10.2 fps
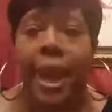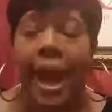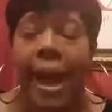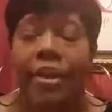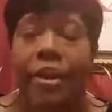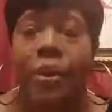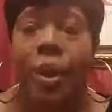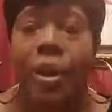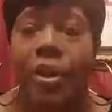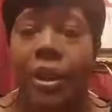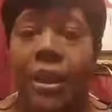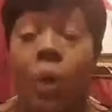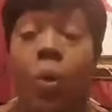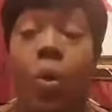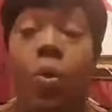ask your questions. I
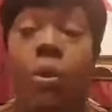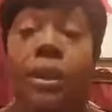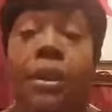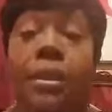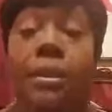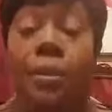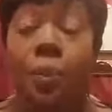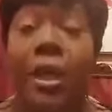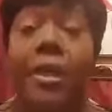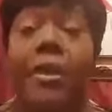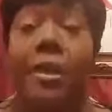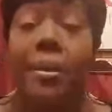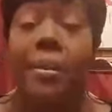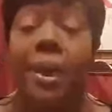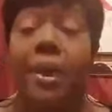won't read
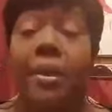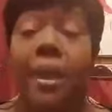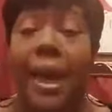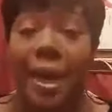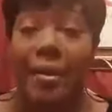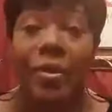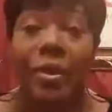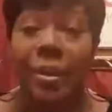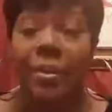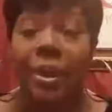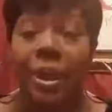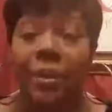them and answer them until